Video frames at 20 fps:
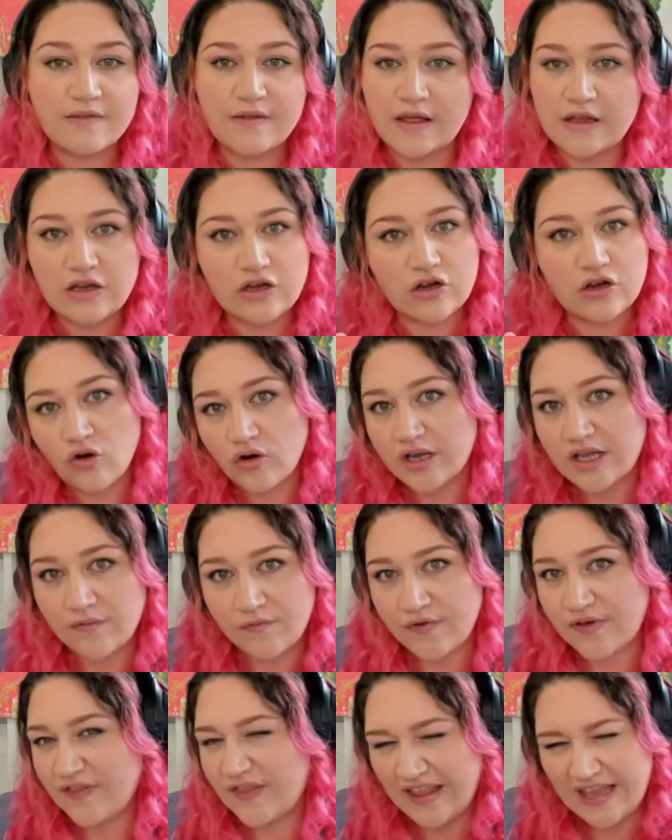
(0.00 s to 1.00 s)
that you're not
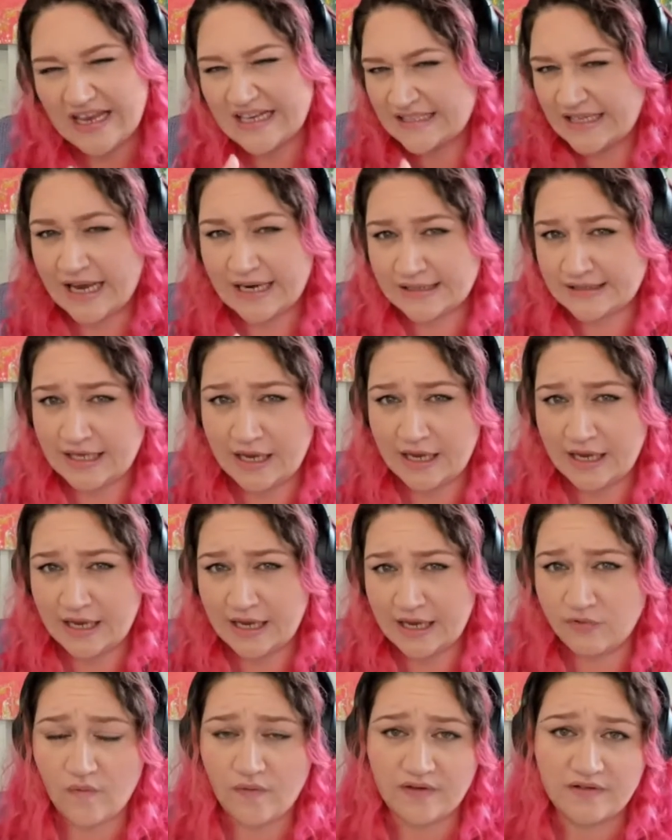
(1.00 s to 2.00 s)
giving the exact same
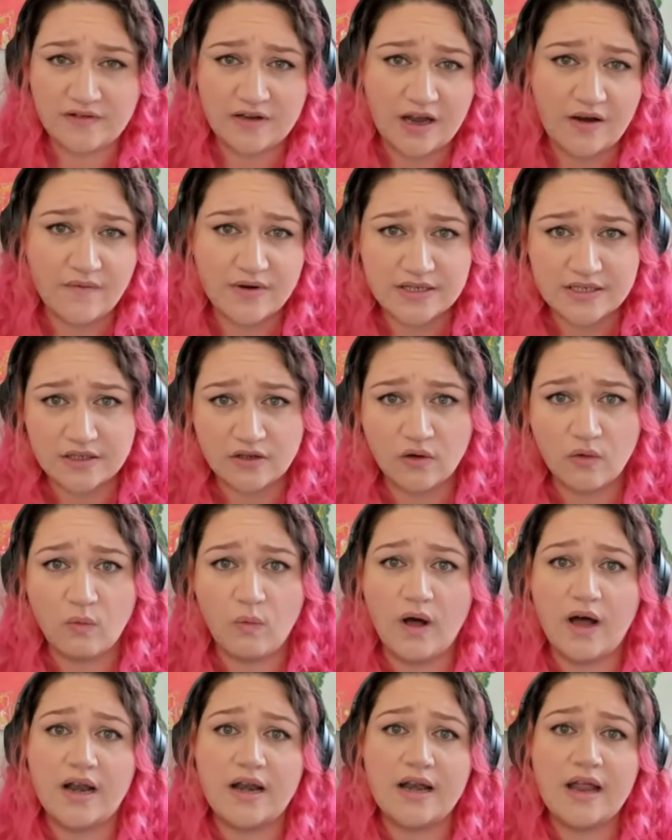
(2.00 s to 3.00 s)
service to every single
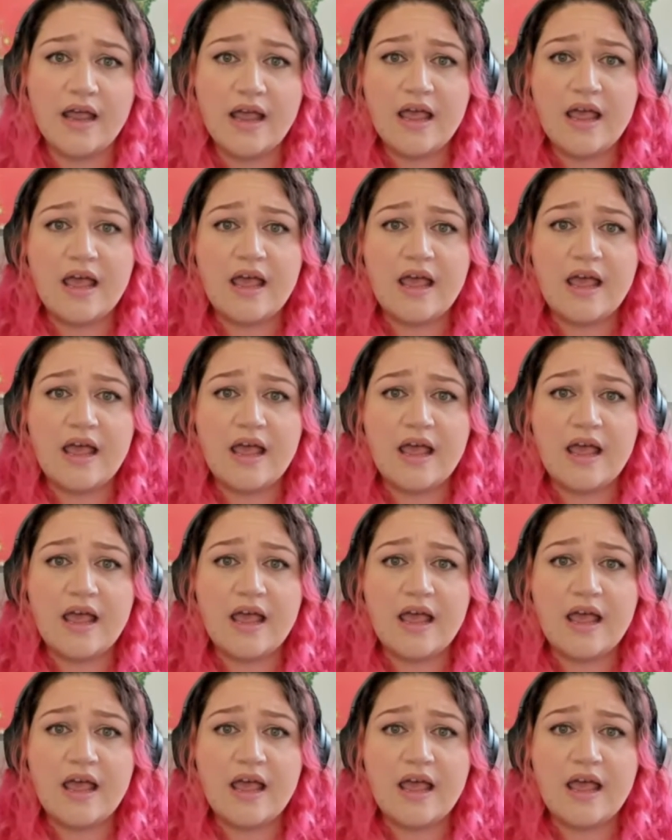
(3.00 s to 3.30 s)
one